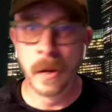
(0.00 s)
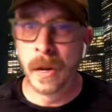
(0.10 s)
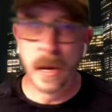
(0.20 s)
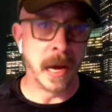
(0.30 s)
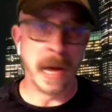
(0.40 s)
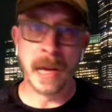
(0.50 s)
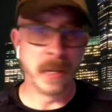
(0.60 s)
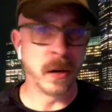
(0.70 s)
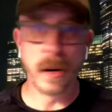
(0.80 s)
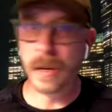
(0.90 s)
I
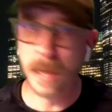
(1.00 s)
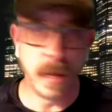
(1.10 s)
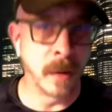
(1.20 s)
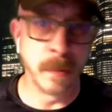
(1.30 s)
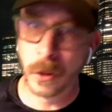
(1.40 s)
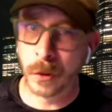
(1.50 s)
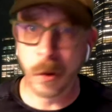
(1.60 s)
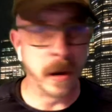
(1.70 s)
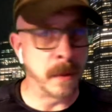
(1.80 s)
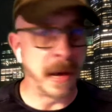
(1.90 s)
started telling him the story
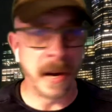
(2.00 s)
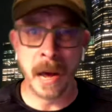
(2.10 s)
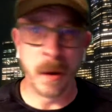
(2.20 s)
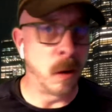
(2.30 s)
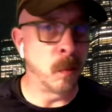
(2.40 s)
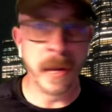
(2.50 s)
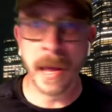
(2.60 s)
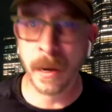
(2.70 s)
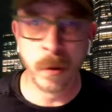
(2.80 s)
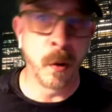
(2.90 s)
about how all we had
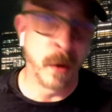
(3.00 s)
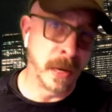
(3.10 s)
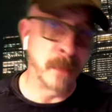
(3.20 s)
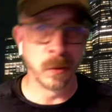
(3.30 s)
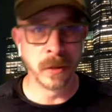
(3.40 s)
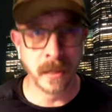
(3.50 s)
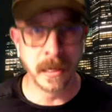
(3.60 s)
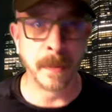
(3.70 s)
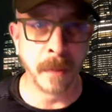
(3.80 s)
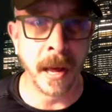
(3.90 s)
growing up was a
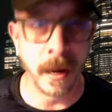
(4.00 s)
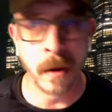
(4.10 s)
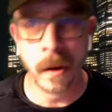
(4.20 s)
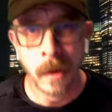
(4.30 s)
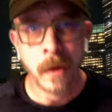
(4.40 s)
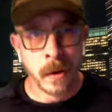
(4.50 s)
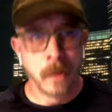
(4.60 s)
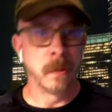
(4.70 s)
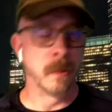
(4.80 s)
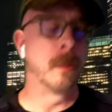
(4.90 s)
step ladder,
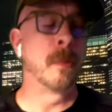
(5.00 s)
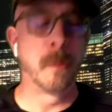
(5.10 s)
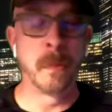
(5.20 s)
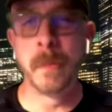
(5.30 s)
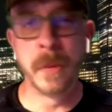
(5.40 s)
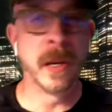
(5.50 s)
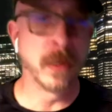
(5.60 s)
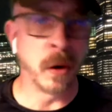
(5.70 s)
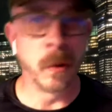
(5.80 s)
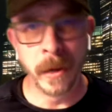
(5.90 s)
because
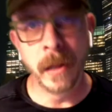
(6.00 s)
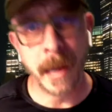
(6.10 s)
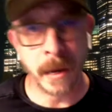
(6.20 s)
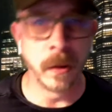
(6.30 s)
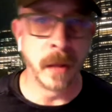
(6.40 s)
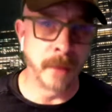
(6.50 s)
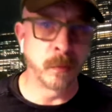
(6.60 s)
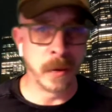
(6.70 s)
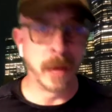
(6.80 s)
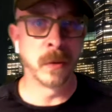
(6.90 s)
our real ladder left when
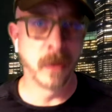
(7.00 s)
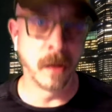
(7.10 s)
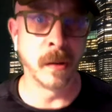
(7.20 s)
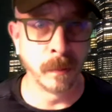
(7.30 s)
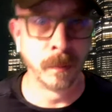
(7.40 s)
I was little.